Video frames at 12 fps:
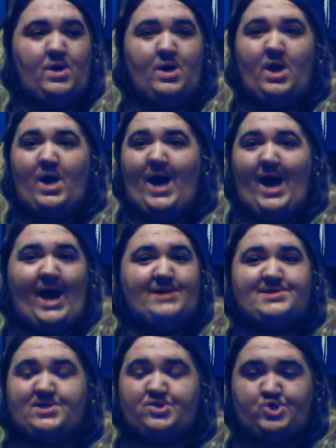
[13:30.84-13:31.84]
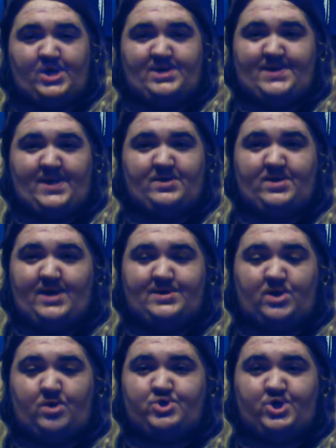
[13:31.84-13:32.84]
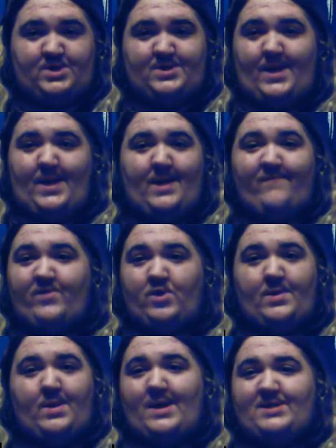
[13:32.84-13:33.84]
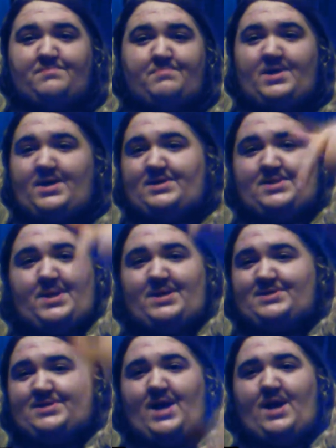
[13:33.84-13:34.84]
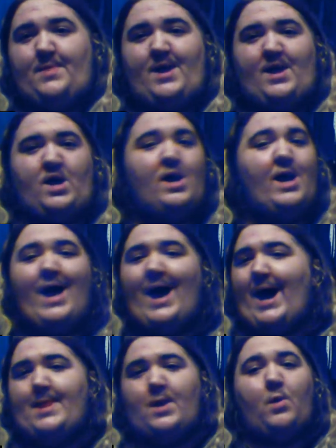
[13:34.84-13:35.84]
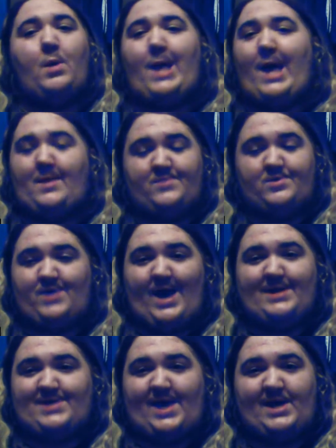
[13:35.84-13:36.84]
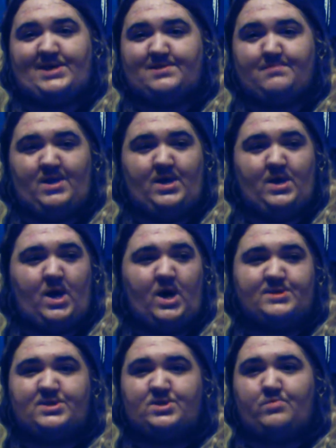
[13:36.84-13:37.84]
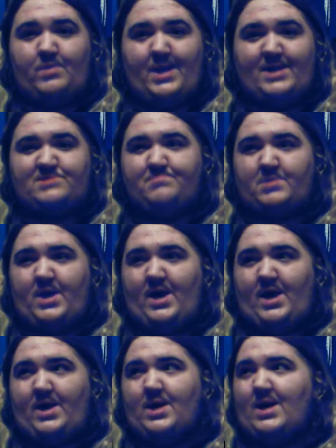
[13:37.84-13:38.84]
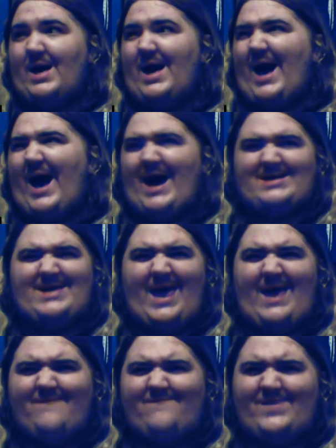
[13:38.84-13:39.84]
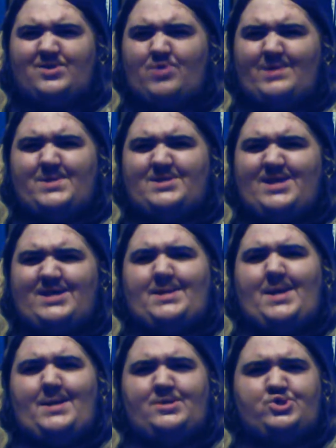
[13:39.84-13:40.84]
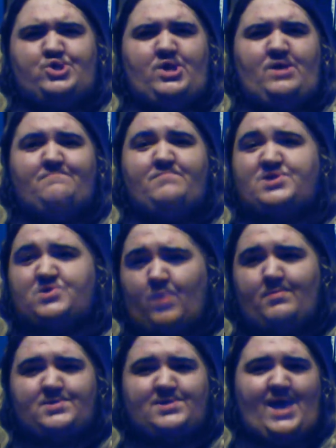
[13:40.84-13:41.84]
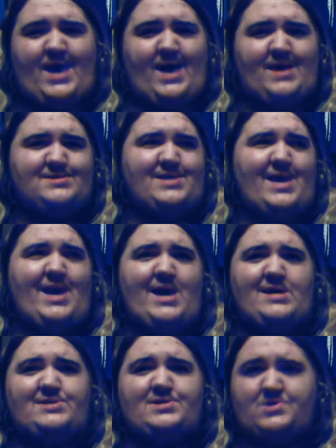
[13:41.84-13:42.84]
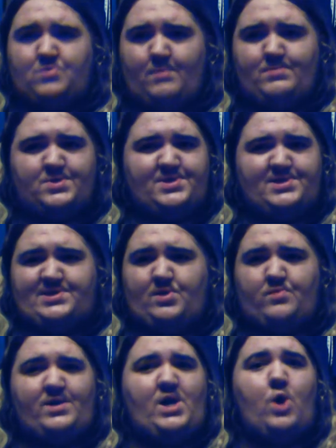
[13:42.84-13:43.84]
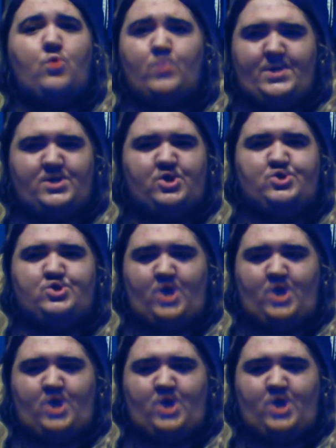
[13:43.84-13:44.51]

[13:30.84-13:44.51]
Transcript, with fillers: I suggest that you guys go check that out up here in the Let's Plays. Link's down there. I know a lot of you guys asked me uh, to do a Let's Play. I can't figure out the technology, but Squibbles has, and Squibbles is doing a really good job.